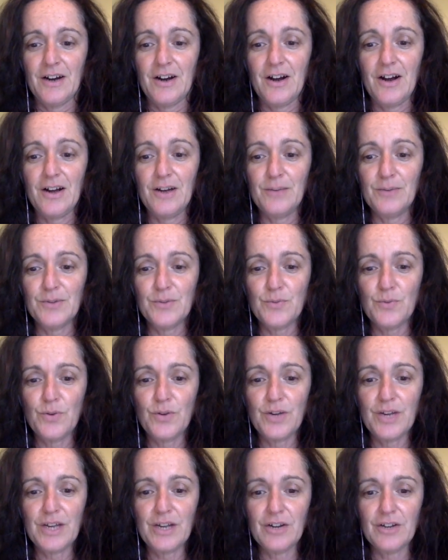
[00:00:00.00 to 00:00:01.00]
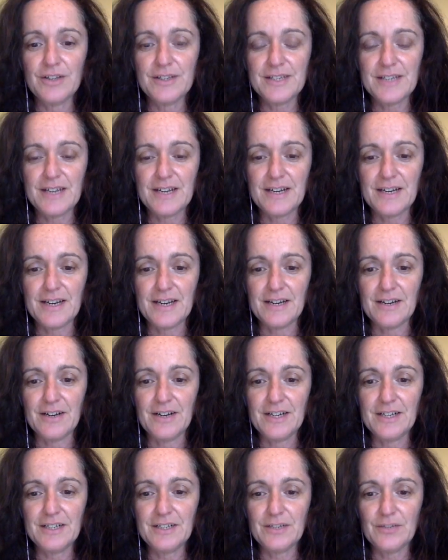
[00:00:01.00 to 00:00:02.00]
I was working on Saturday
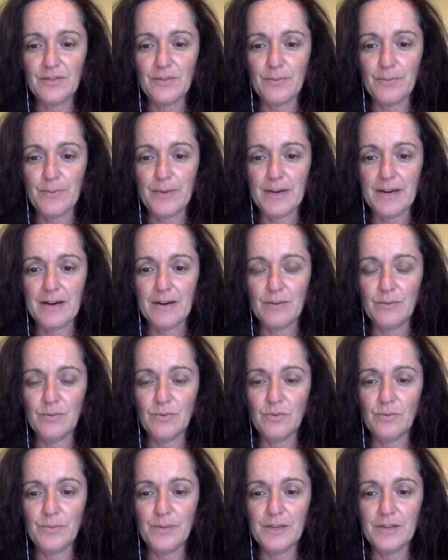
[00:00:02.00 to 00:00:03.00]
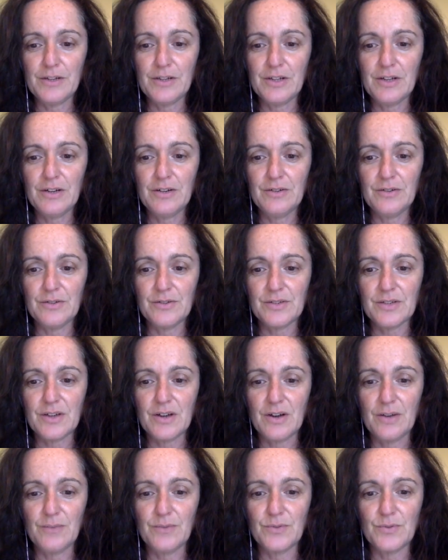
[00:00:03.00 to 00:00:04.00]
night until the bar will be closed.
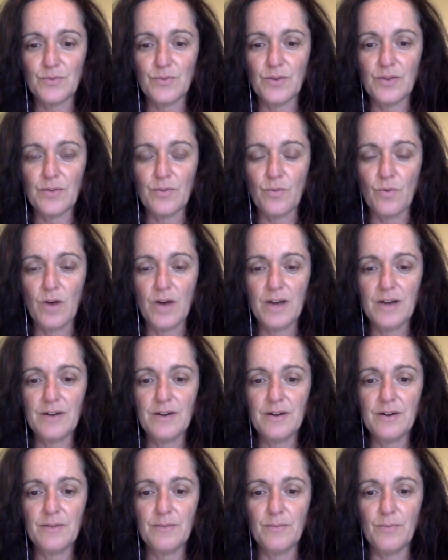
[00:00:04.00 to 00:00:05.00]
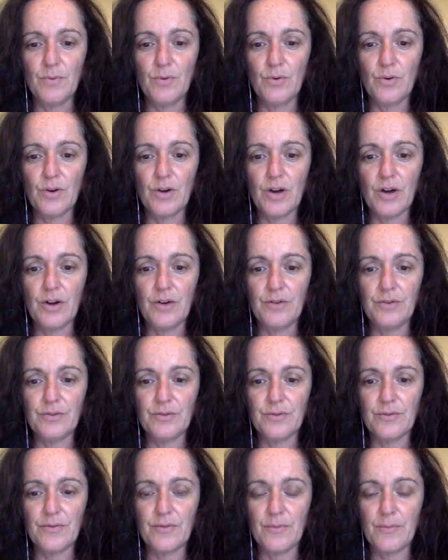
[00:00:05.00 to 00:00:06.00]
I was with one more
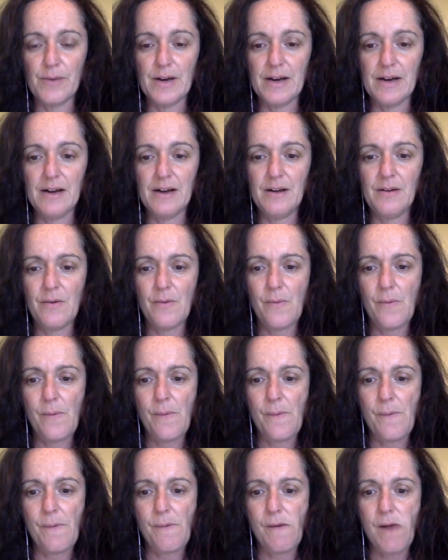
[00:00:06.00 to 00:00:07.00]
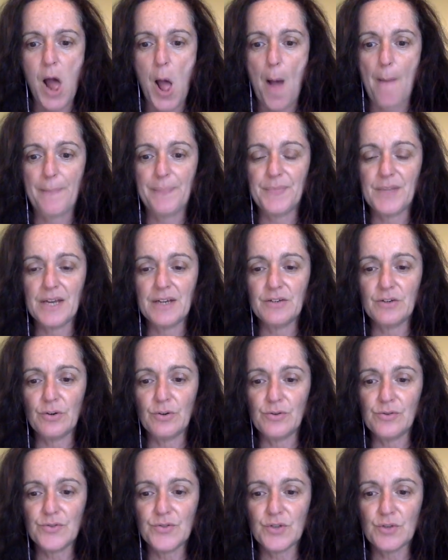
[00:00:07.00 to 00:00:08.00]
owner of the bar and
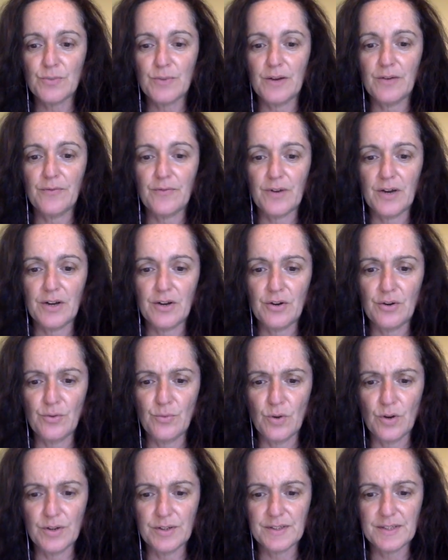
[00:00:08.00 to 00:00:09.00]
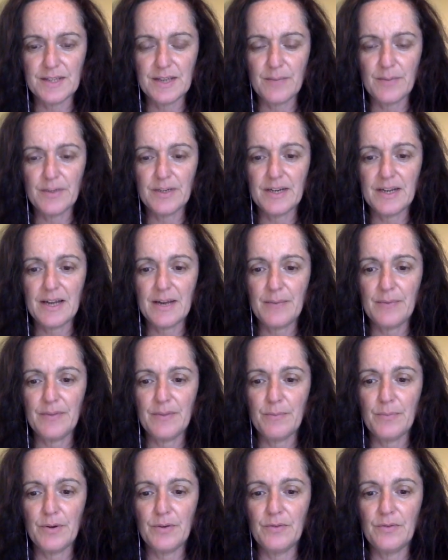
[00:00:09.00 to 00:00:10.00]
also my friend who works there, but it
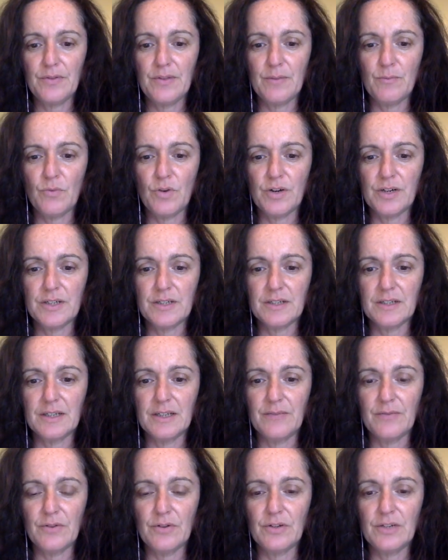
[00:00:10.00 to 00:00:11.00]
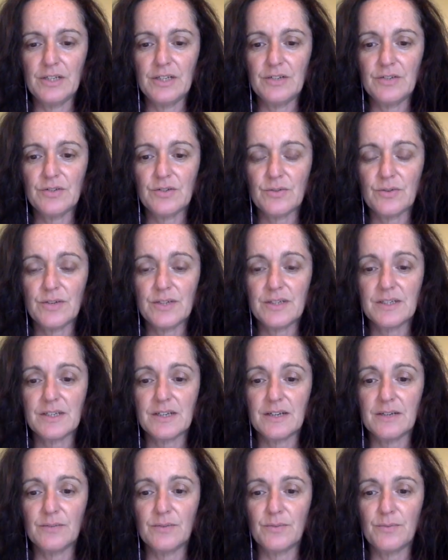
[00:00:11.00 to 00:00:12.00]
happened that both of them wanted to leave earlier, so I
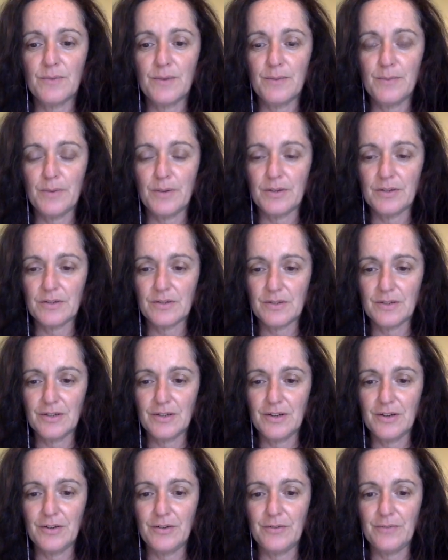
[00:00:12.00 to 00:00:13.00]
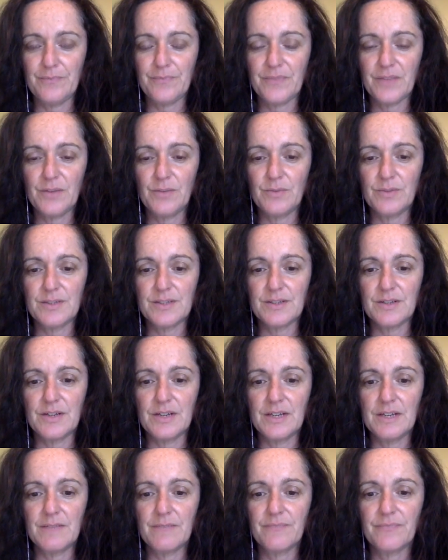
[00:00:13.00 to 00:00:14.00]
stayed with my boss alone. He was
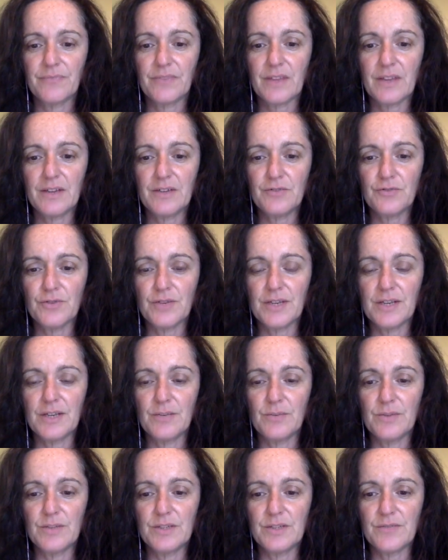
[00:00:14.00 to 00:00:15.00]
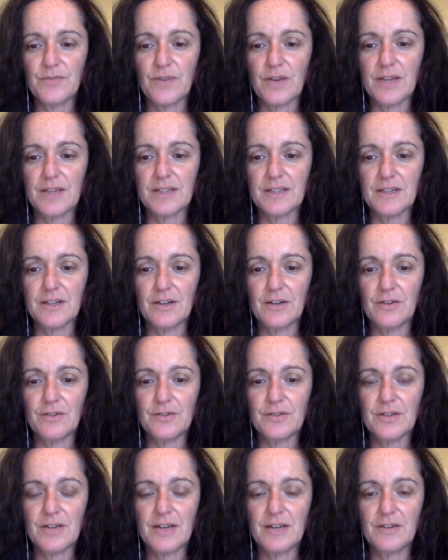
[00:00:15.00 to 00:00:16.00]
sitting and drinking with his friends, and I
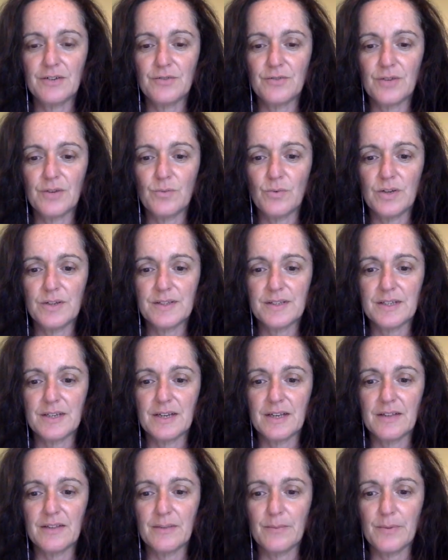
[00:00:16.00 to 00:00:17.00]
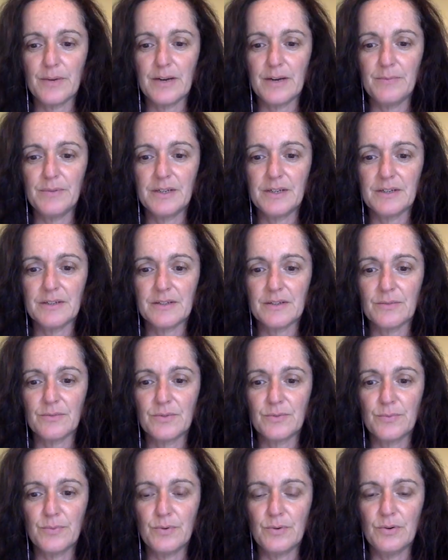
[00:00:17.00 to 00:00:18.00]
also had a drink while sitting at the bar because I
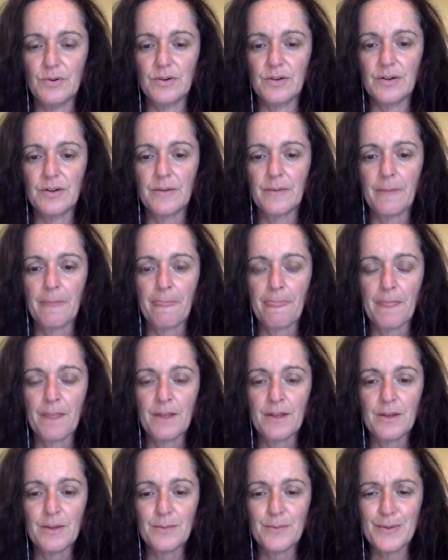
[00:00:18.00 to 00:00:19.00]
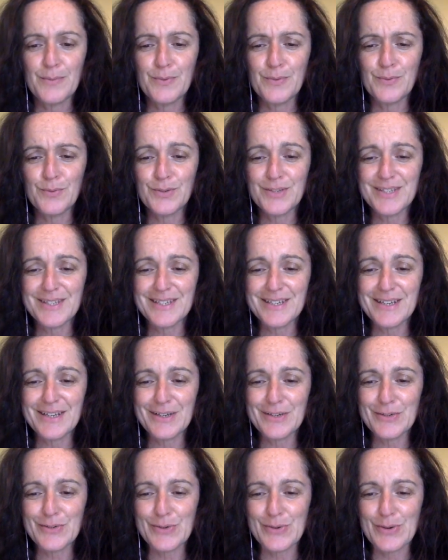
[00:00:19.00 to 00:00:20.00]
was bored. People were
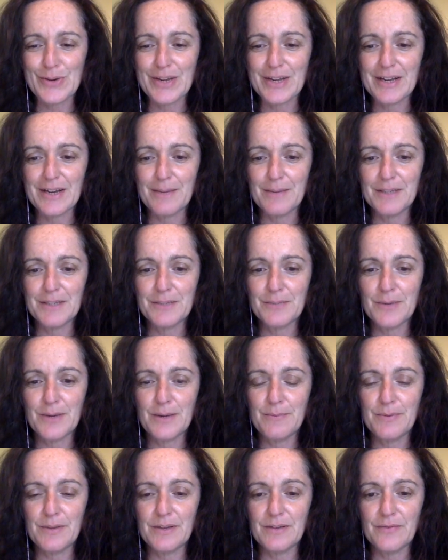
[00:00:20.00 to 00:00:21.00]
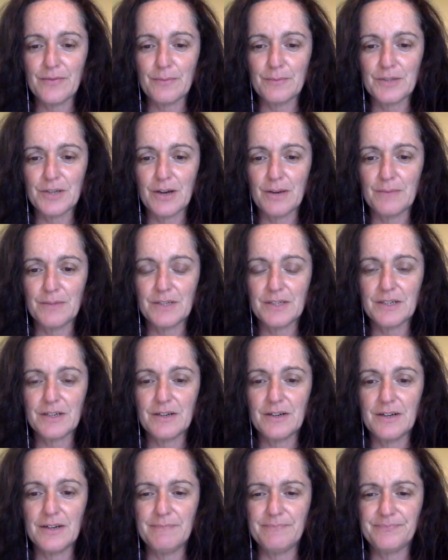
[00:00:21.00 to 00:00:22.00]
sitting and talking, coming to buy beer from time to
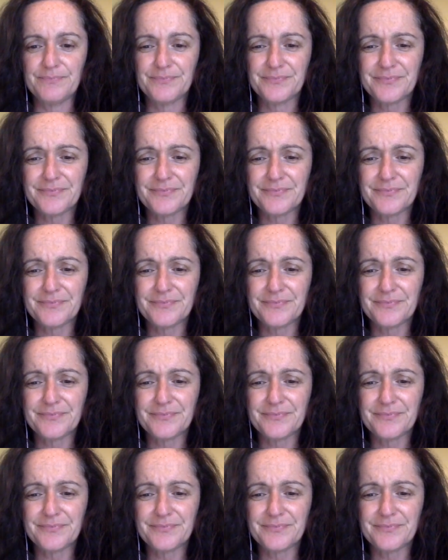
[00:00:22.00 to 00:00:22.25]
time.